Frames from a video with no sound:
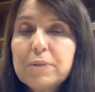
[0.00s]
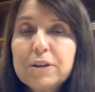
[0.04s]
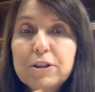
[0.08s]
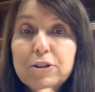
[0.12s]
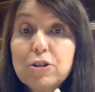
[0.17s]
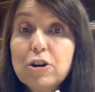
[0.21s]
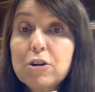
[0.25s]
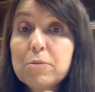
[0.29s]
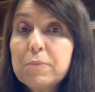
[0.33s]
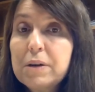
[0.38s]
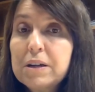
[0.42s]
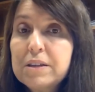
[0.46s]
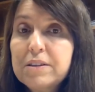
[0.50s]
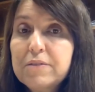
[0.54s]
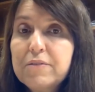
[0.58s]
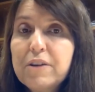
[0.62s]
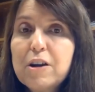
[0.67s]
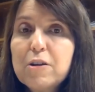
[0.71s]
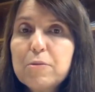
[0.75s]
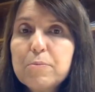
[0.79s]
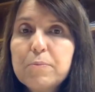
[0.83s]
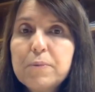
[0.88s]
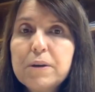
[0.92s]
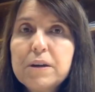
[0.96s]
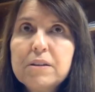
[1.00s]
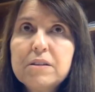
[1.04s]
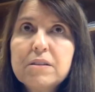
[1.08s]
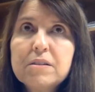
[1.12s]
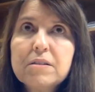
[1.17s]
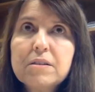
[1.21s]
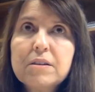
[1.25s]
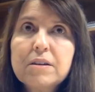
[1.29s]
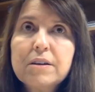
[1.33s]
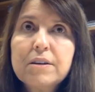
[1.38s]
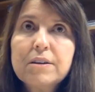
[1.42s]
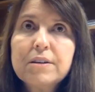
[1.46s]
normal development,
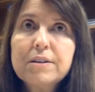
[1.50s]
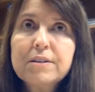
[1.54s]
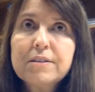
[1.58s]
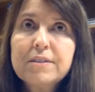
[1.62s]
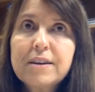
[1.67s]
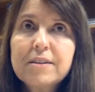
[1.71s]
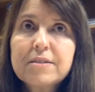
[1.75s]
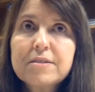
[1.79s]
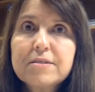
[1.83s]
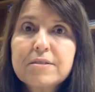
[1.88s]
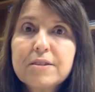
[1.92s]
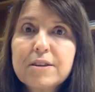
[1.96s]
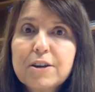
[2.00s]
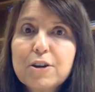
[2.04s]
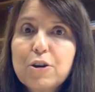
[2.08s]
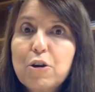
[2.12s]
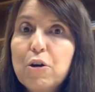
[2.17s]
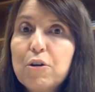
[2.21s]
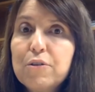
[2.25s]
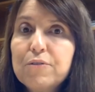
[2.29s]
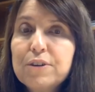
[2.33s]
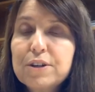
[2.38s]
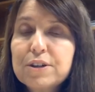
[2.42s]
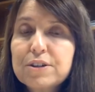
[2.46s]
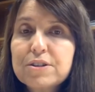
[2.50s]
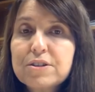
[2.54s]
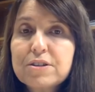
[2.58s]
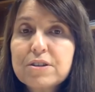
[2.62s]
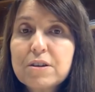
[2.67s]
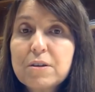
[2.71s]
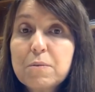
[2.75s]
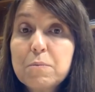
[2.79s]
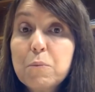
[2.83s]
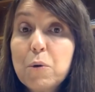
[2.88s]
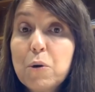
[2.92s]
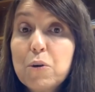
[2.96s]
testing covers
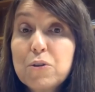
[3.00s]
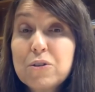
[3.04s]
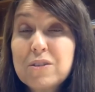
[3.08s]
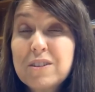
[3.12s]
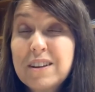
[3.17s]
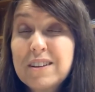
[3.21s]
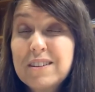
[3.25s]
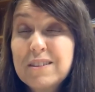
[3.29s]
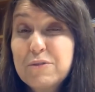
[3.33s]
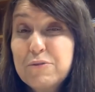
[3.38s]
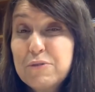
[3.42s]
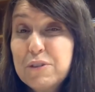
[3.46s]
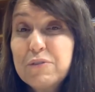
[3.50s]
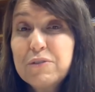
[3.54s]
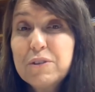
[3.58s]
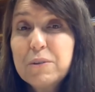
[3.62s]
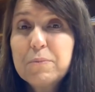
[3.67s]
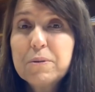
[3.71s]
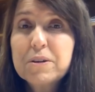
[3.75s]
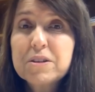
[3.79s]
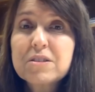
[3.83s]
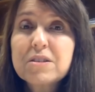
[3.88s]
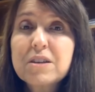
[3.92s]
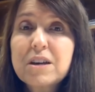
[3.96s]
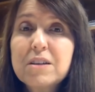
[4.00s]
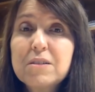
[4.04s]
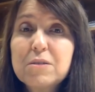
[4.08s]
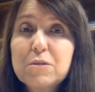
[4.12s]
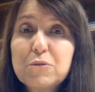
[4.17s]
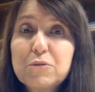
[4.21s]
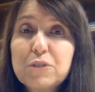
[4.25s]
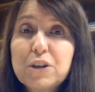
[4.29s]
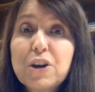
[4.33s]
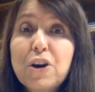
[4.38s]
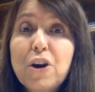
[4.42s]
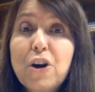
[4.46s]
more than 50%
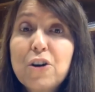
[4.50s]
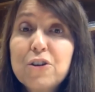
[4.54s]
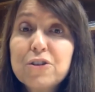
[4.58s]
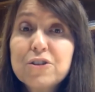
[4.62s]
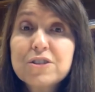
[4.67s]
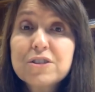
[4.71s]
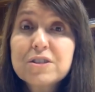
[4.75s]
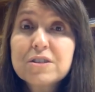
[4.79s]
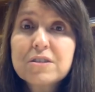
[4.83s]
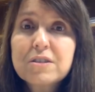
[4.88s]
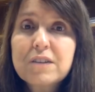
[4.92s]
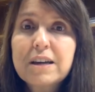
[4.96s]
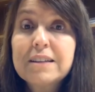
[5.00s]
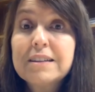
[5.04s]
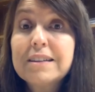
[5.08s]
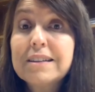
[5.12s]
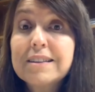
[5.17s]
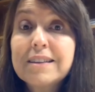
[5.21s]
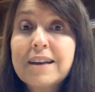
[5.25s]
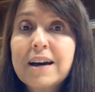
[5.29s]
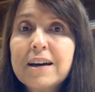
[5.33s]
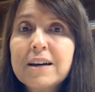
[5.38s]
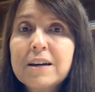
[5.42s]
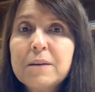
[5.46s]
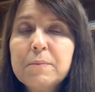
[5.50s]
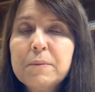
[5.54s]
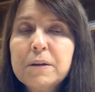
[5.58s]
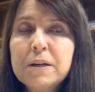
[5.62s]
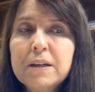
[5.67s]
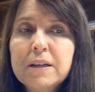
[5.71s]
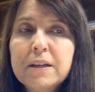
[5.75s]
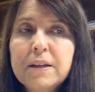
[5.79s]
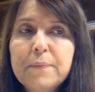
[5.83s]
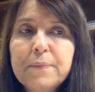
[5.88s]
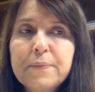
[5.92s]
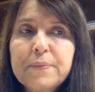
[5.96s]
of the costs and the time.
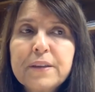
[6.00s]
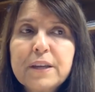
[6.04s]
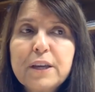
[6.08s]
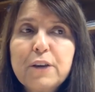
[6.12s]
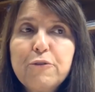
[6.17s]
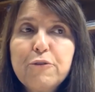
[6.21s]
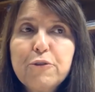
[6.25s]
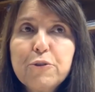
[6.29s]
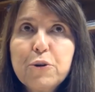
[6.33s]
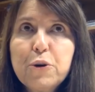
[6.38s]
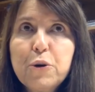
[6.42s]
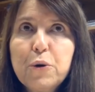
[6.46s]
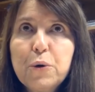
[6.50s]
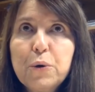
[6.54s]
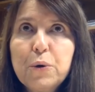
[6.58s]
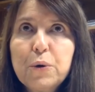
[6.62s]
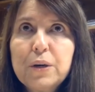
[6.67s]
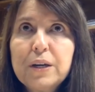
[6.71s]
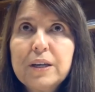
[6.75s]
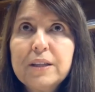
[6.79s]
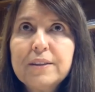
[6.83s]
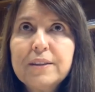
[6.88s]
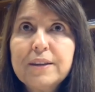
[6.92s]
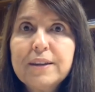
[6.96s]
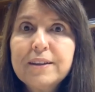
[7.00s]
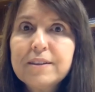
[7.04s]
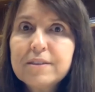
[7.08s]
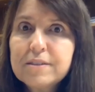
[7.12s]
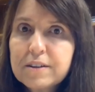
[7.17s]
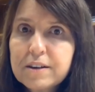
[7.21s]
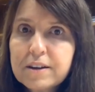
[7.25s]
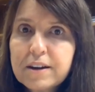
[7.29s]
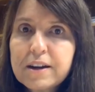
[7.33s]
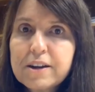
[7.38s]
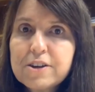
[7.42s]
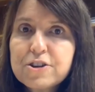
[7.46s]
If you go in
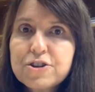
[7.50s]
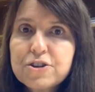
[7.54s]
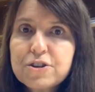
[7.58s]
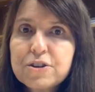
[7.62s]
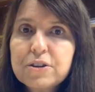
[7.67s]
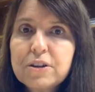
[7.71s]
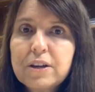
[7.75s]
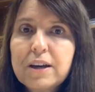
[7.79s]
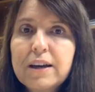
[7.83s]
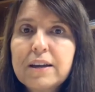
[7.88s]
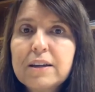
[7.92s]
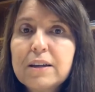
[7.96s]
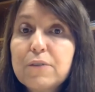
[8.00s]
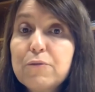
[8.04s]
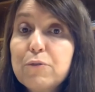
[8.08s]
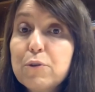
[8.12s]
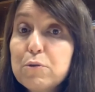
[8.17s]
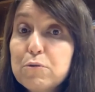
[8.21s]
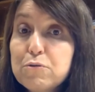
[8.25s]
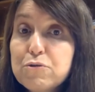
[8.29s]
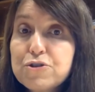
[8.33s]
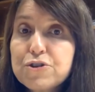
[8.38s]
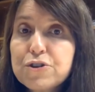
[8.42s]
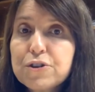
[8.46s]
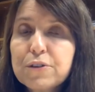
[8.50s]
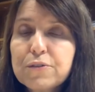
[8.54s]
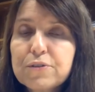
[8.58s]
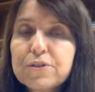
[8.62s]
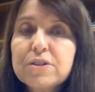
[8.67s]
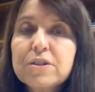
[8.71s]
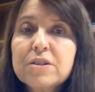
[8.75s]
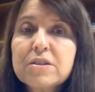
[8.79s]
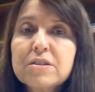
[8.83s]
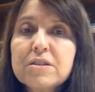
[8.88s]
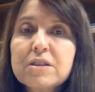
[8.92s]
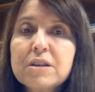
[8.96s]
integration and evolution of
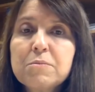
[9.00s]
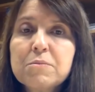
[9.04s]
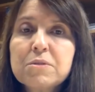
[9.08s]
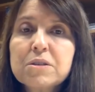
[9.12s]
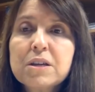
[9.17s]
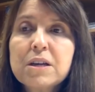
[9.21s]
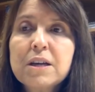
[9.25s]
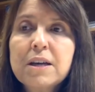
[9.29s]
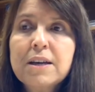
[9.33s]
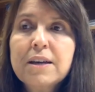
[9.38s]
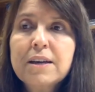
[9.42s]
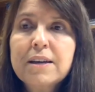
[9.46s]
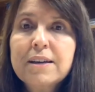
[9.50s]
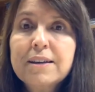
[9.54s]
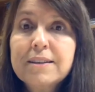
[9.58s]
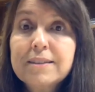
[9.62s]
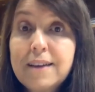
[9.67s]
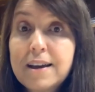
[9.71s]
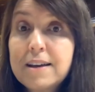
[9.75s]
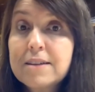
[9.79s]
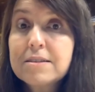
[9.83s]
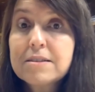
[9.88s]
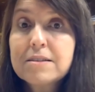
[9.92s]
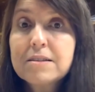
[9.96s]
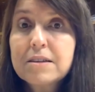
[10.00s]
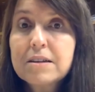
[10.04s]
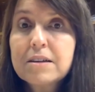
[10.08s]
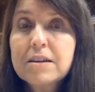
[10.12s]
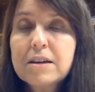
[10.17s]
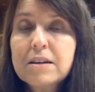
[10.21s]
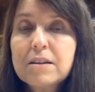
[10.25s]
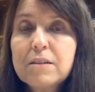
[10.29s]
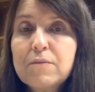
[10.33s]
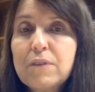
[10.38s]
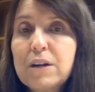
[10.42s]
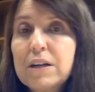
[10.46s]
systems, testing
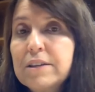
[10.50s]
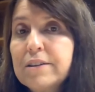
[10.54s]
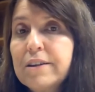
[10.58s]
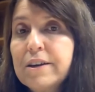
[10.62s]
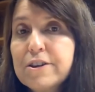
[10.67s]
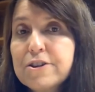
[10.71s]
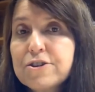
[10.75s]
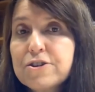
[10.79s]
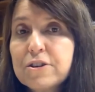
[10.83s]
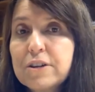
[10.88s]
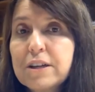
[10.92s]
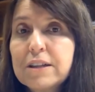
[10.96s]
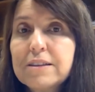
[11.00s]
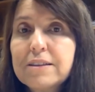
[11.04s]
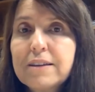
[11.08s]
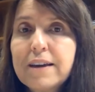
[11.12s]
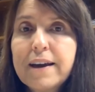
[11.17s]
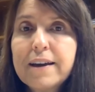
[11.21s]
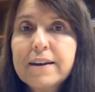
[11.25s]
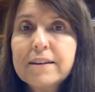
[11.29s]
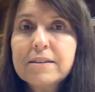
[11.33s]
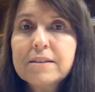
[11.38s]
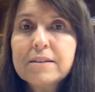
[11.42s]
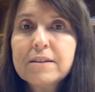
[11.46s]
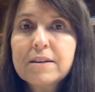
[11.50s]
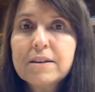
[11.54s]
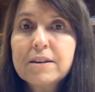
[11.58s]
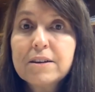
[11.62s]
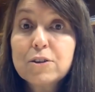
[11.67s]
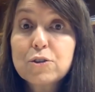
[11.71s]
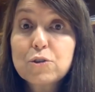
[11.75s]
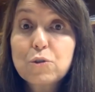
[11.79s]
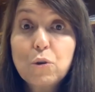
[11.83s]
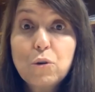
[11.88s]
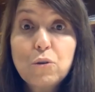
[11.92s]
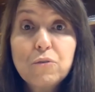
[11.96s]
and validation at the end
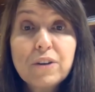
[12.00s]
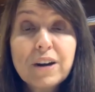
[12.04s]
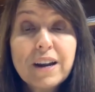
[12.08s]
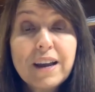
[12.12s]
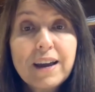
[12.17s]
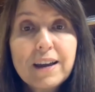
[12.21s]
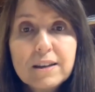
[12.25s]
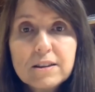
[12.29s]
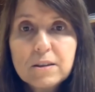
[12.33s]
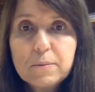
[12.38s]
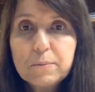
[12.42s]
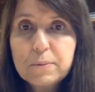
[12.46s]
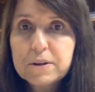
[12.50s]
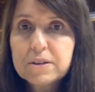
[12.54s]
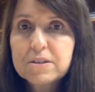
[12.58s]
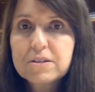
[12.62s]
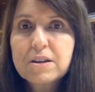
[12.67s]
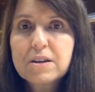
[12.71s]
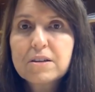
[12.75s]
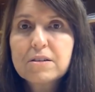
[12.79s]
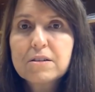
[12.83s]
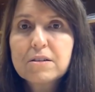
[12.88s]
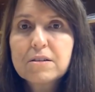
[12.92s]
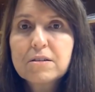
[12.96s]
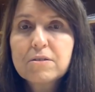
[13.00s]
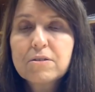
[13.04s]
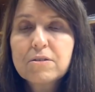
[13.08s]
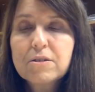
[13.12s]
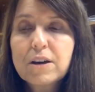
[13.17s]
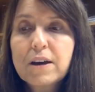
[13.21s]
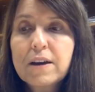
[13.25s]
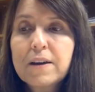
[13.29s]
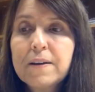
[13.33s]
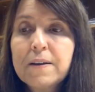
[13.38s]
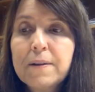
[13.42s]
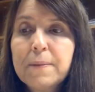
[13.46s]
is over 80%.
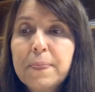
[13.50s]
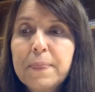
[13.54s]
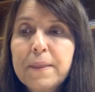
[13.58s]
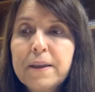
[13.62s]
Okay.